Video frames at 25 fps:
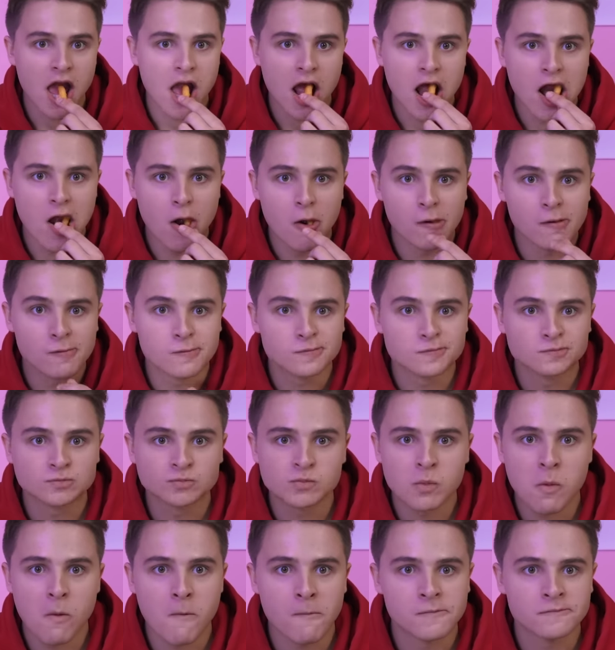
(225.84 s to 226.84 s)
Here comes the
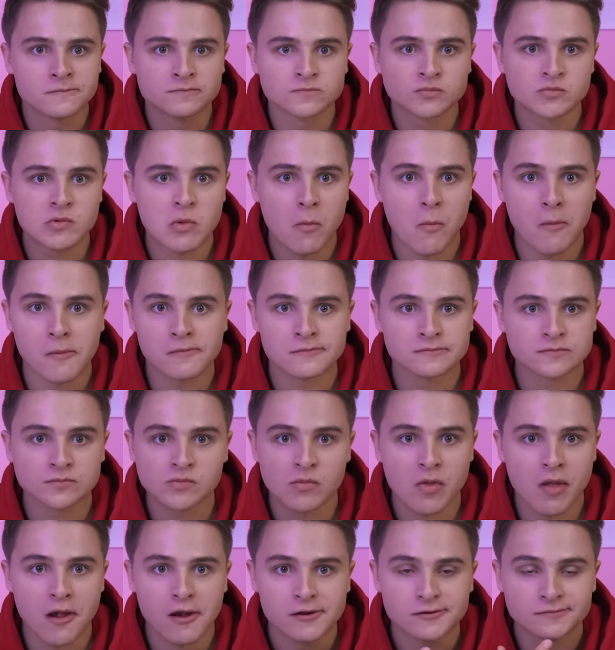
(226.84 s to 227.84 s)
scariest part of the
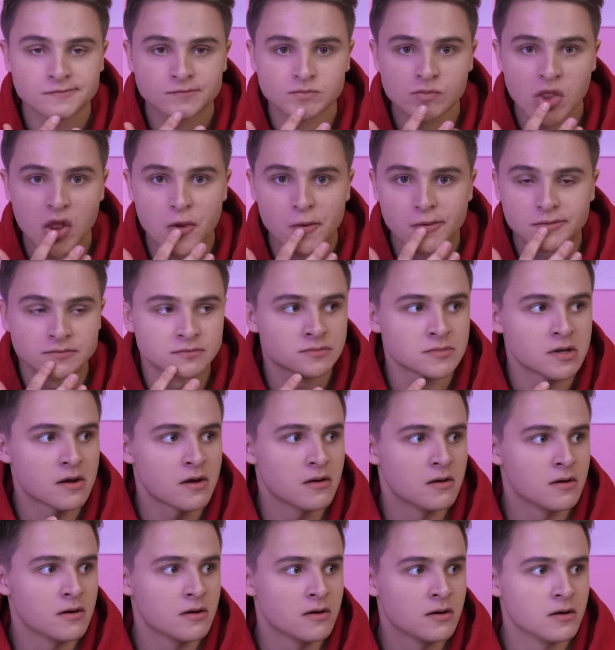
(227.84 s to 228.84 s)
movie. What
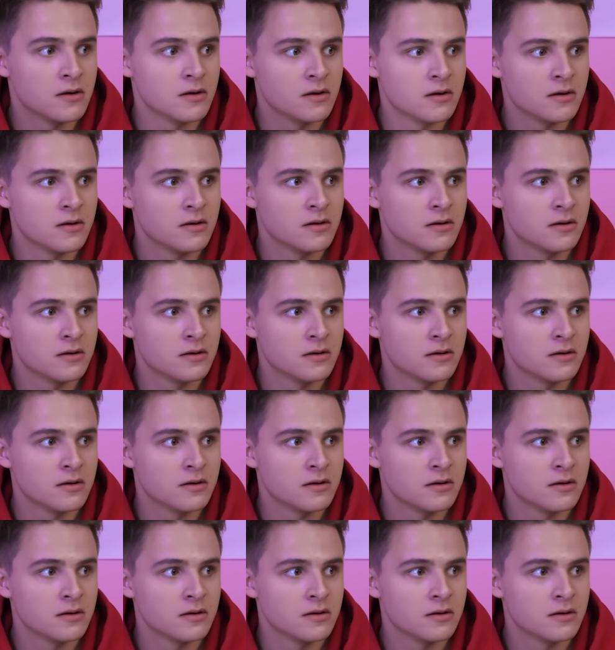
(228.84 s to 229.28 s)
was that?